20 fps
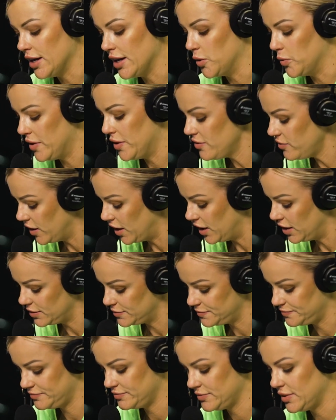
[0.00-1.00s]
However,
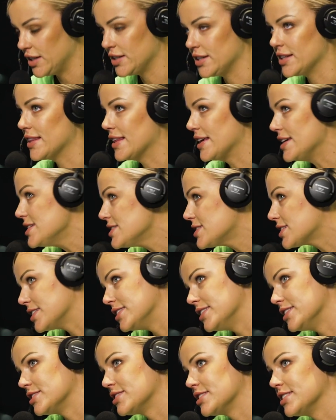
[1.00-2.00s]
under these
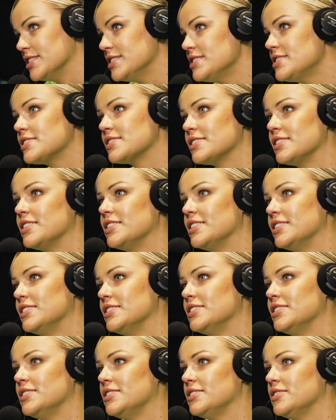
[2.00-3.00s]
conditions,
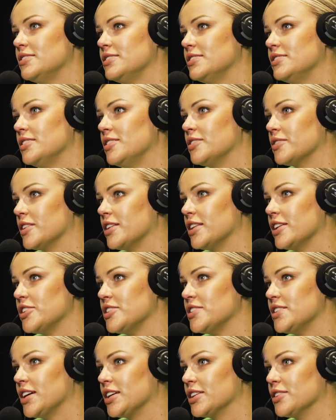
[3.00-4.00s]
yes, I'm going to let
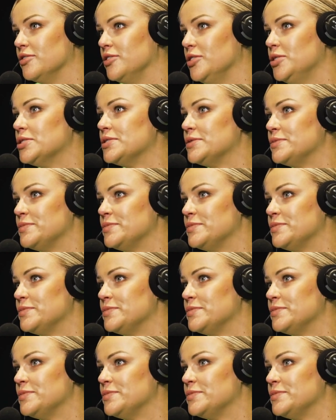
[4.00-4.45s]
you take the floor.